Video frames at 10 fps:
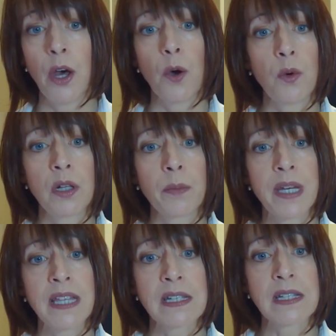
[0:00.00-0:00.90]
will
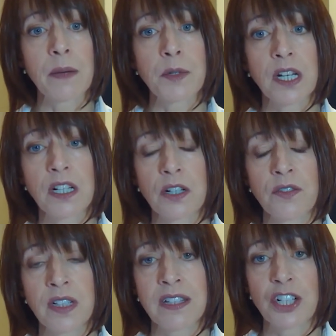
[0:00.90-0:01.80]
be the subject
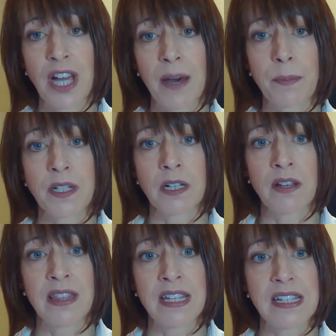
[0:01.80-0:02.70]
of another chapter
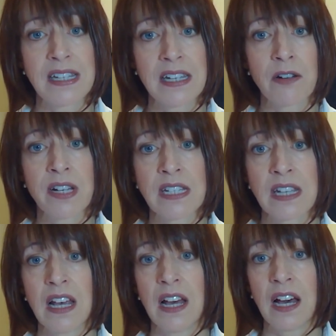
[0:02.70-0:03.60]
in this
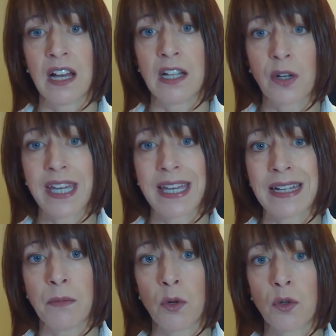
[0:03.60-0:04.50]
series, looking
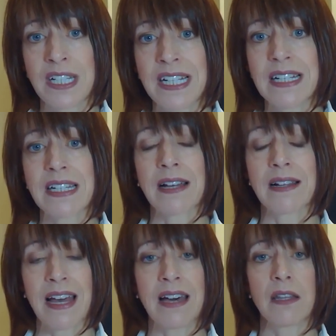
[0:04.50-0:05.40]
in more
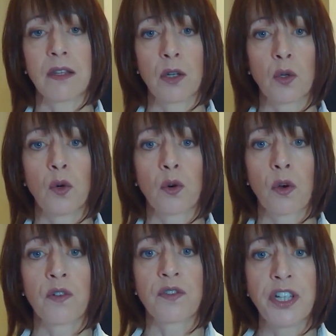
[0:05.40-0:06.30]
detail at the law
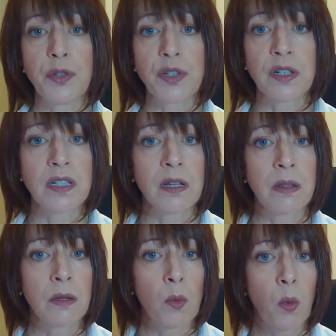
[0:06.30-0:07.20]
of nuisance
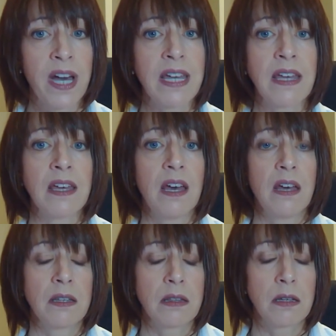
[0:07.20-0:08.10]
and the way
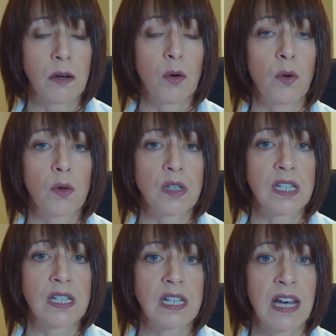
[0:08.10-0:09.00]
that the
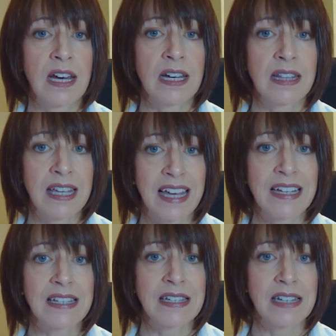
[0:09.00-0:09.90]
courts and the
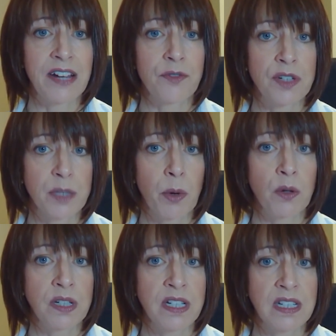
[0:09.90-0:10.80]
cases have
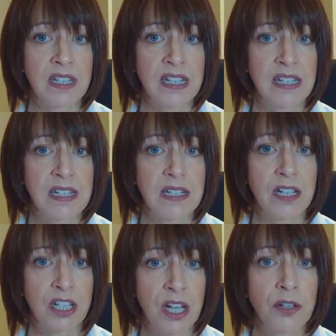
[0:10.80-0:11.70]
responded to this
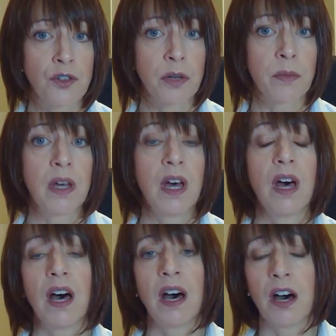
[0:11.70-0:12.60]
conundrum
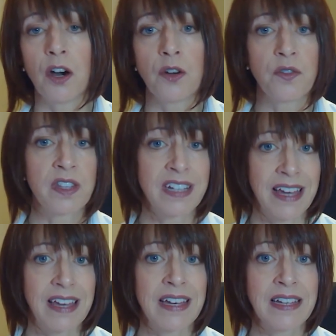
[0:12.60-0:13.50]
over the
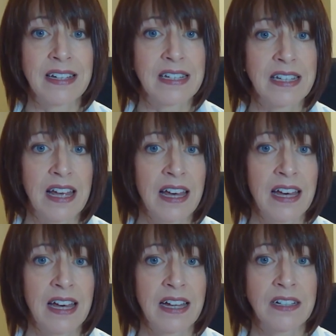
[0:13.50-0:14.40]
decades
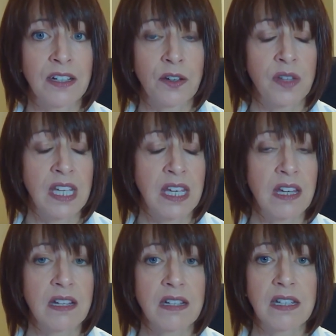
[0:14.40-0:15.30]
and over the
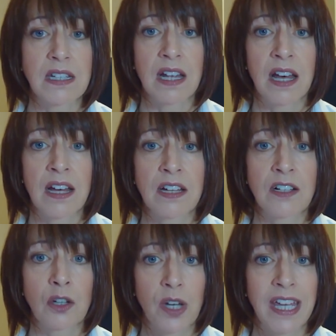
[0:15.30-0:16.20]
years,
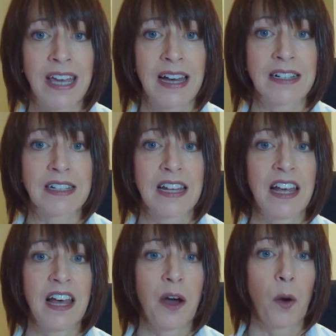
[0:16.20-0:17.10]
looking at
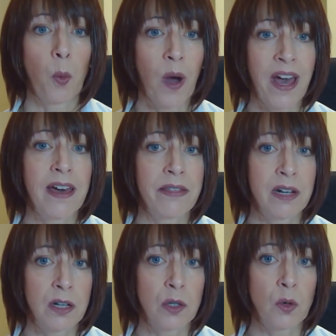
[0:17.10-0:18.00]
where the
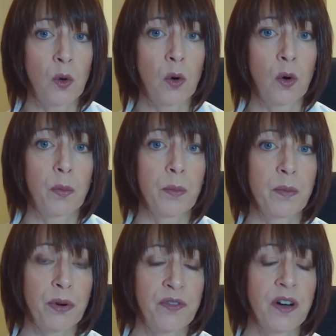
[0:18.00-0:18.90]
law
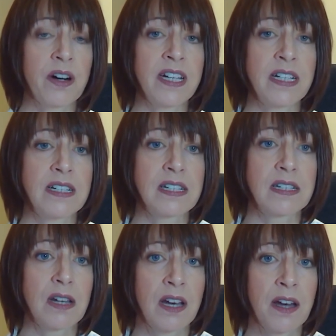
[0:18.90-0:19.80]

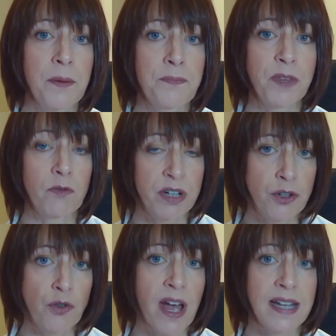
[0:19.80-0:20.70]
provides
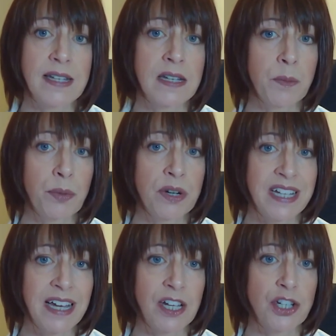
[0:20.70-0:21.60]
redress and
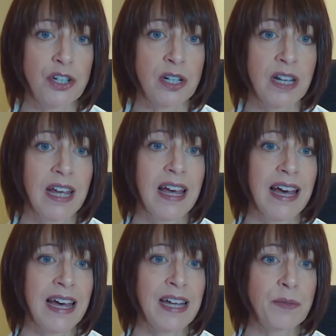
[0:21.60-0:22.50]
protection
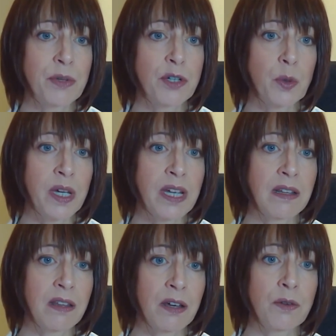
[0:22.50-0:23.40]
as
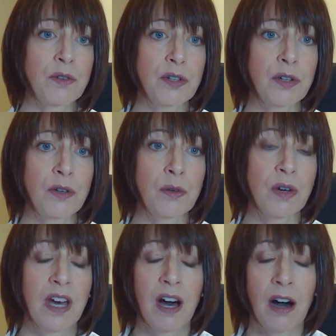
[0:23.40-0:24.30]
between those who
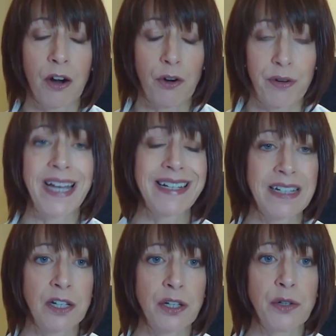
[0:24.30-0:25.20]
are
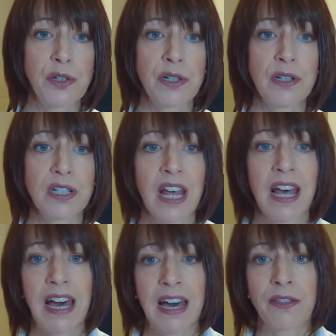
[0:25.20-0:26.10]
creating a nuisance
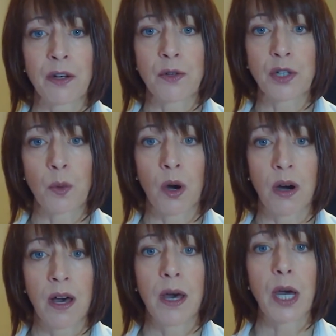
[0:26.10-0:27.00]
and those who
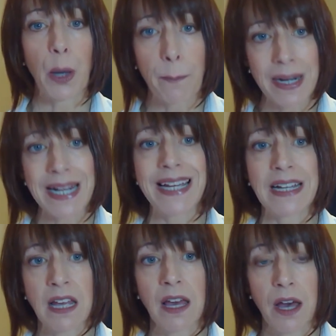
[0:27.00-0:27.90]
are
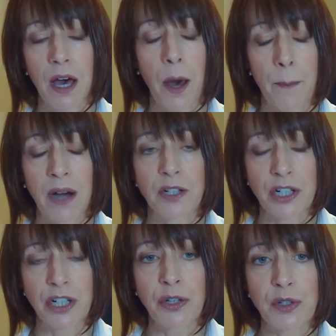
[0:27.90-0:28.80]
complaining about a
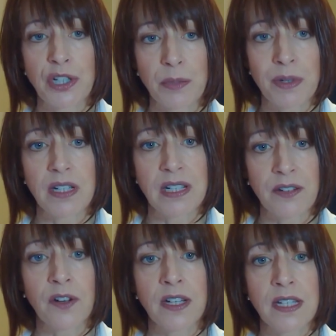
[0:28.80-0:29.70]
nuisance. But
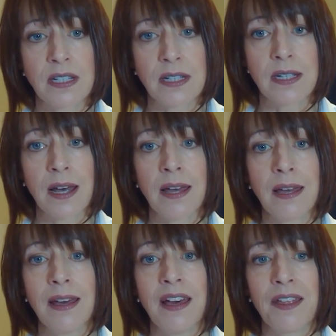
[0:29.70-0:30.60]
suffice to
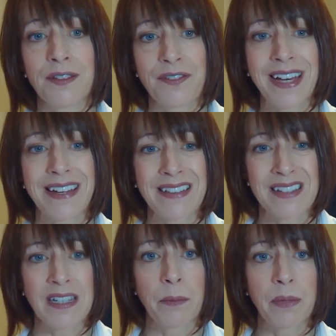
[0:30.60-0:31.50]
say, the fact that
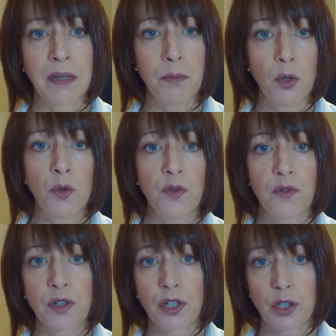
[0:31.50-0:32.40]
somebody
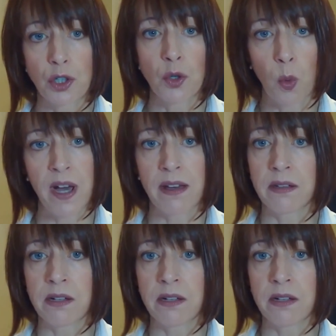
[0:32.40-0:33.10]
moved to where the